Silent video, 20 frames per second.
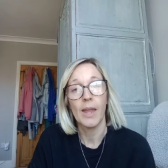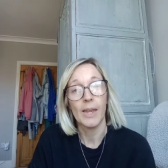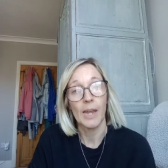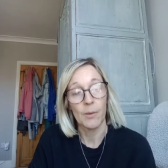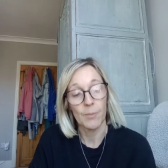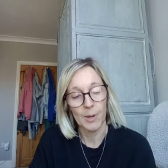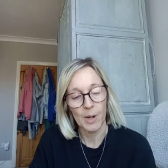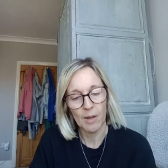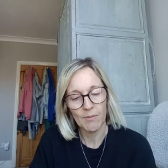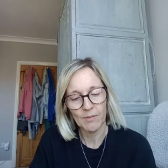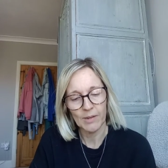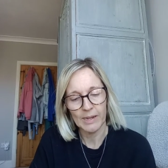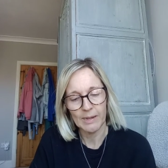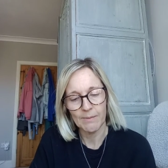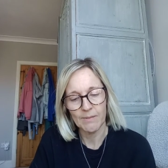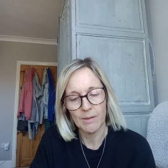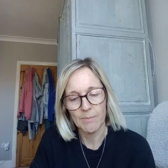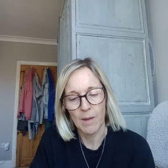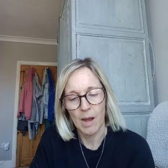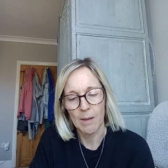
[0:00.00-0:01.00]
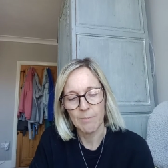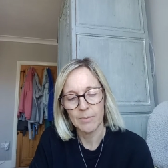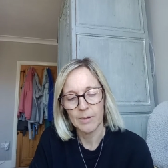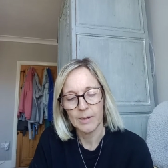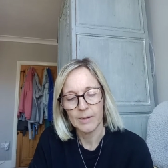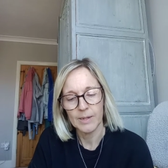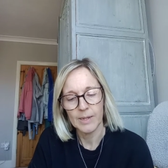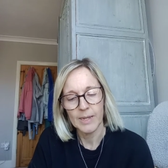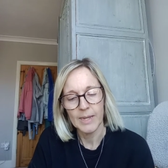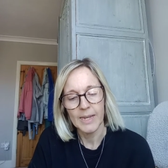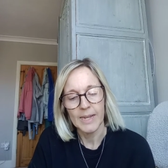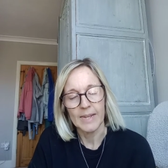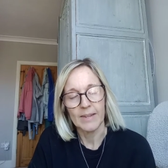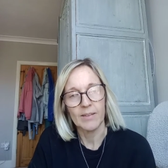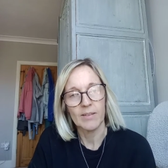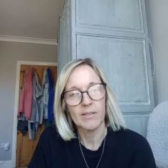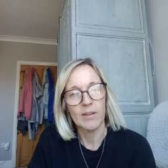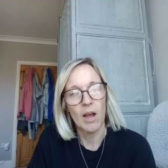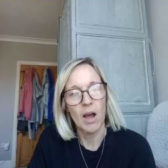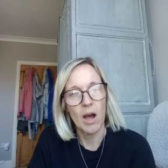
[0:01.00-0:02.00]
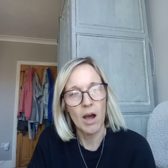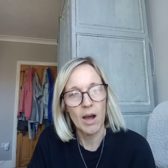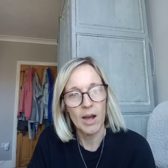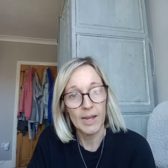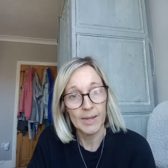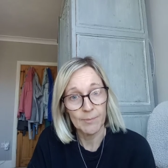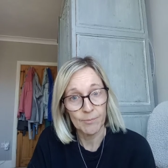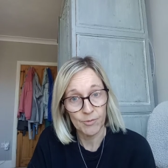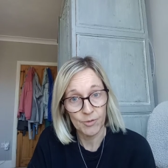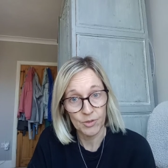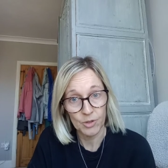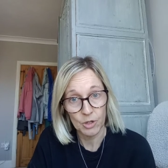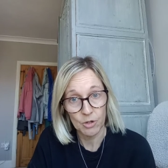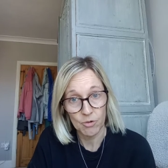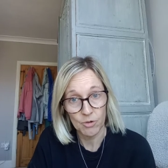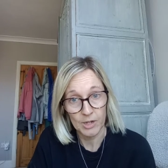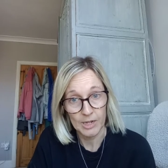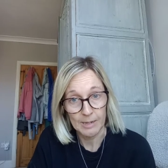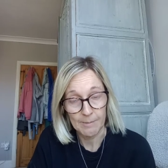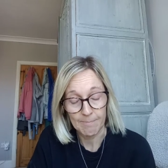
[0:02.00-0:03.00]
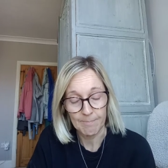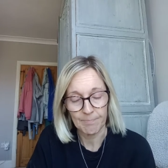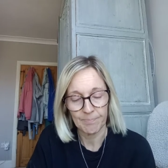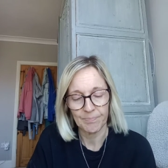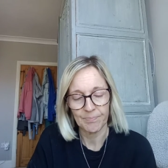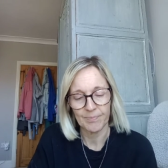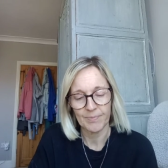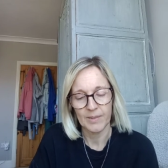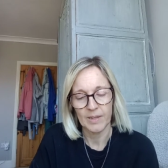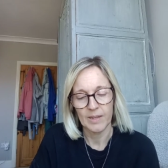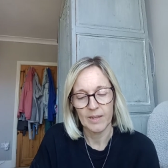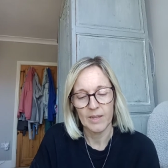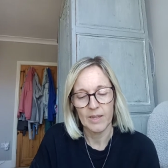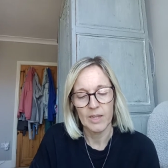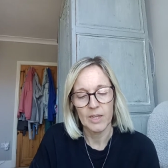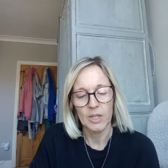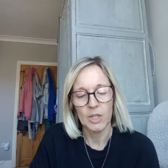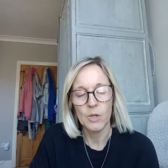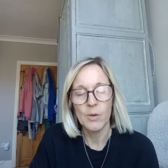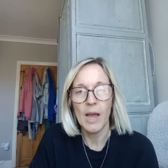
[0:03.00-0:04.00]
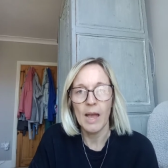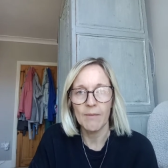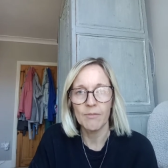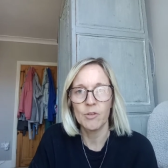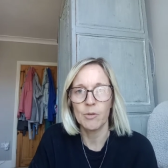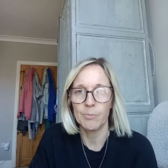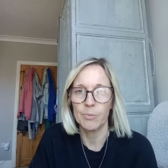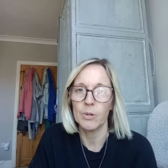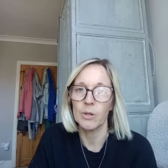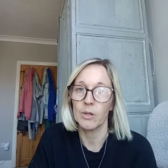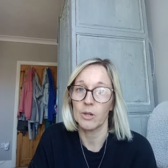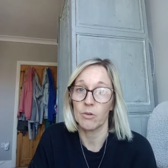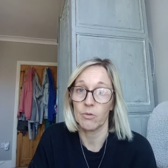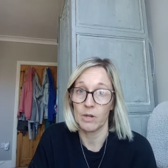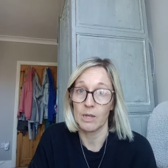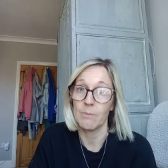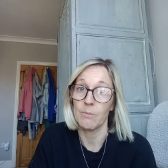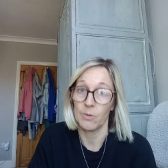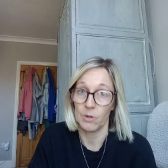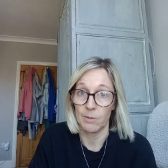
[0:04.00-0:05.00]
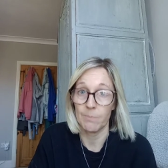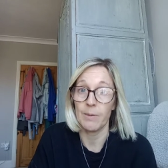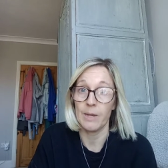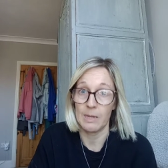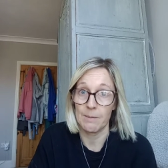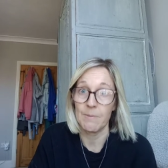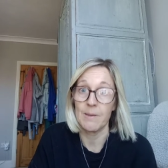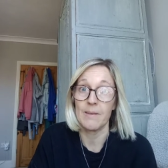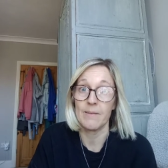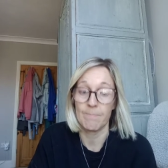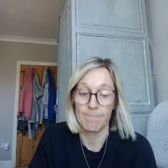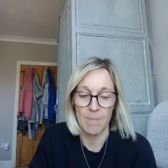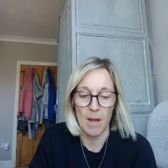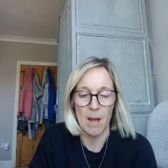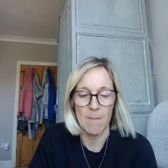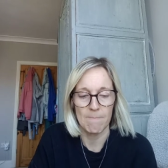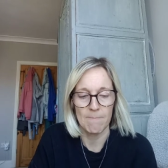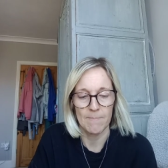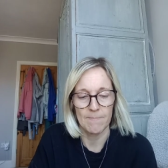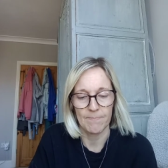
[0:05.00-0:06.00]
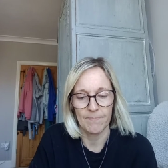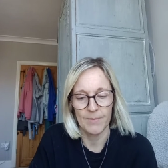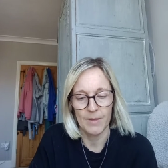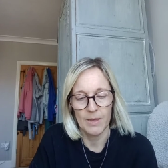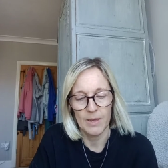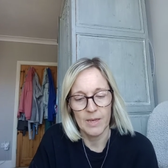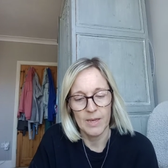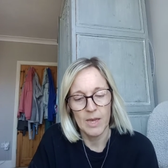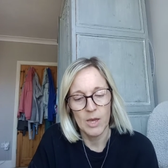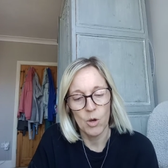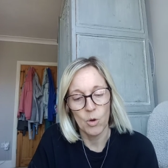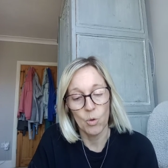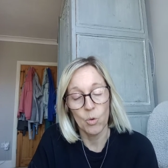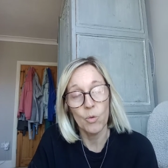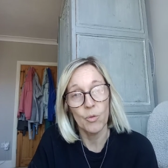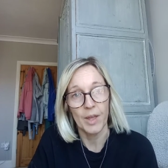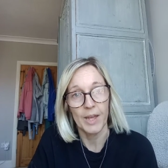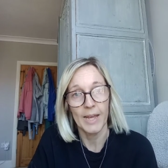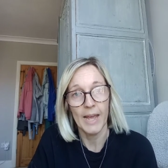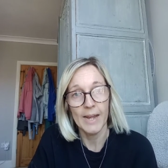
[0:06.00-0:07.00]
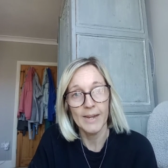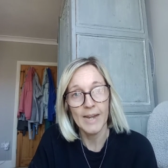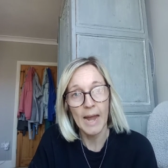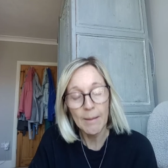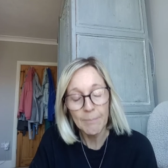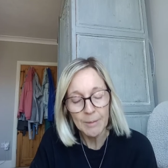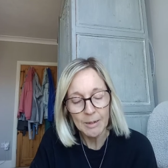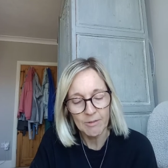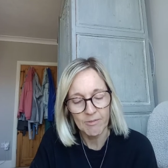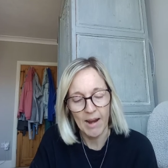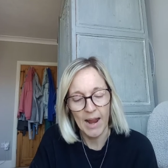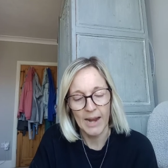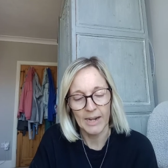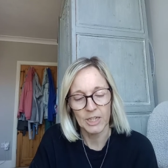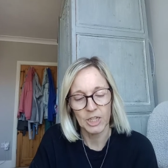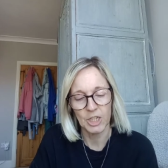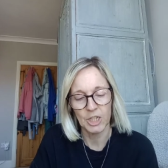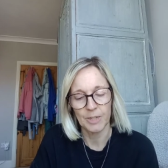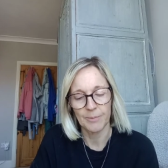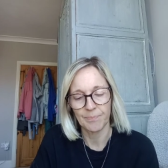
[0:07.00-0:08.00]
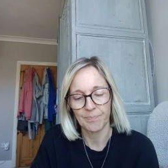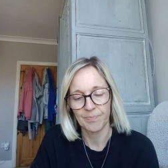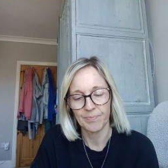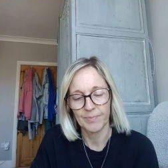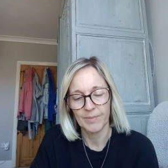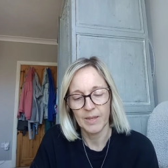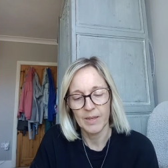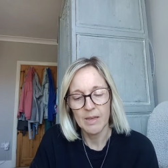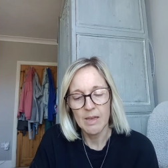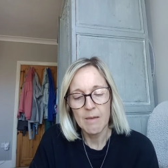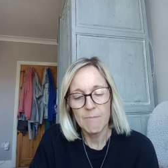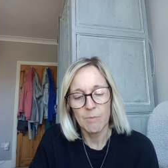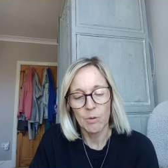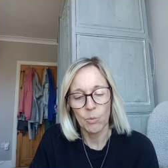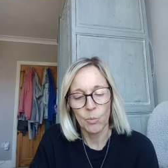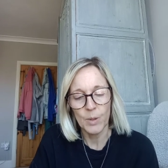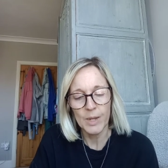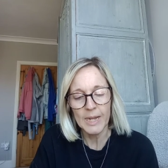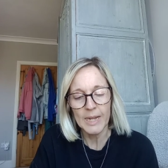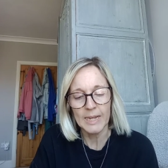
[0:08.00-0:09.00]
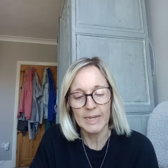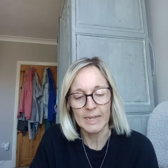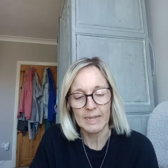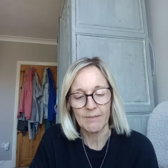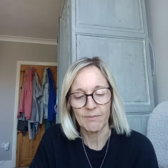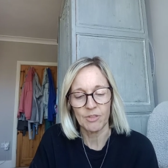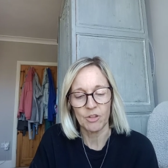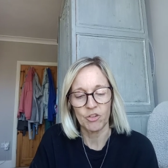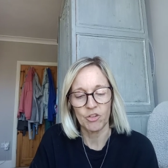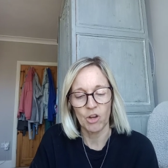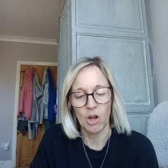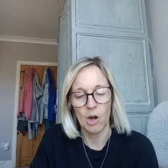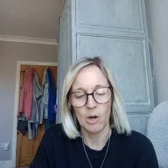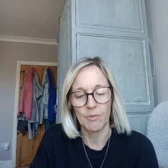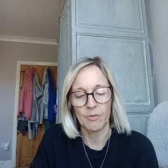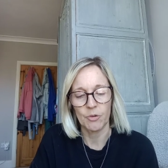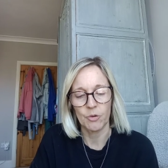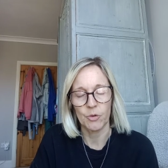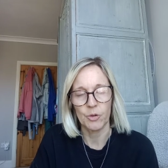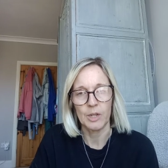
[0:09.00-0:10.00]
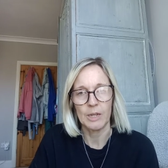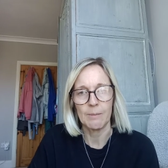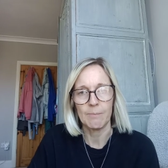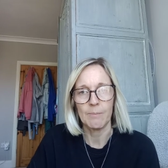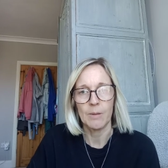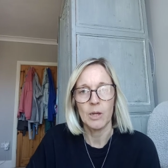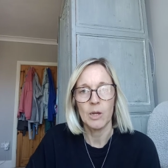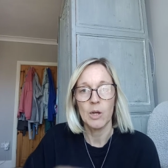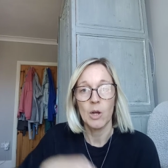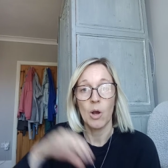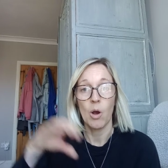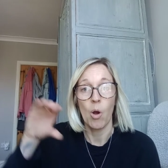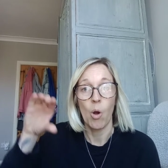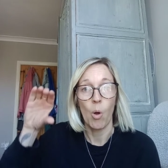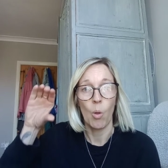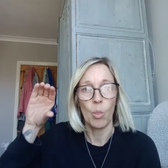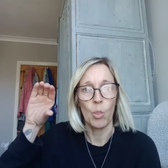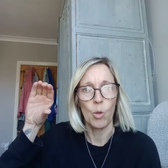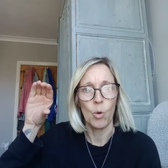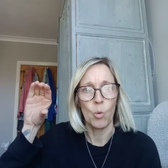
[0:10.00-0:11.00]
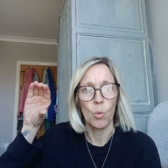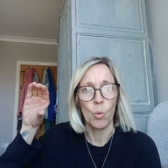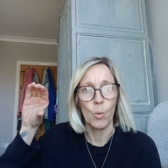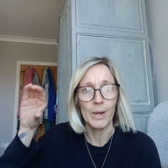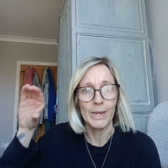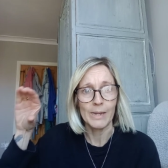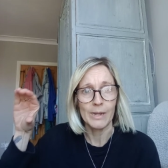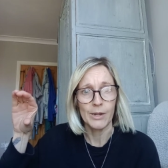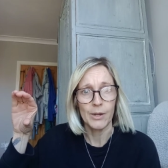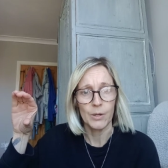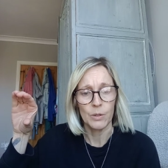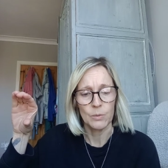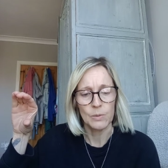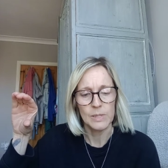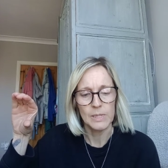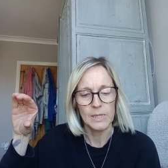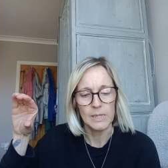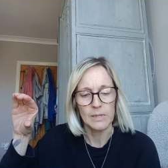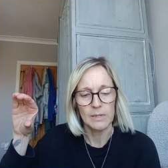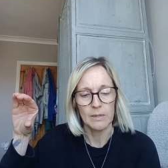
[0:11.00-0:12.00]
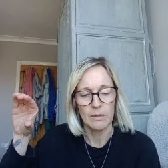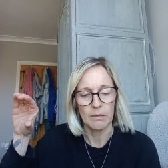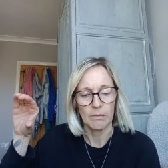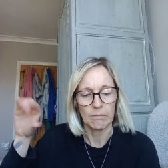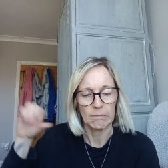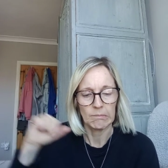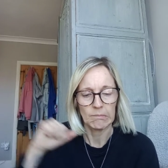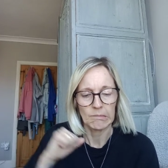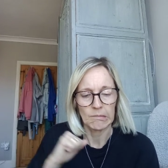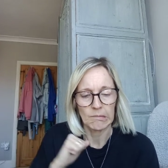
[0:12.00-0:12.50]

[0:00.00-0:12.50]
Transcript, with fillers: Now, when I've cleaned him up, it's time for the cream. You have to put cream on a baby's bum, or they get nappy rash. But we leave the jar of cream on the windowsill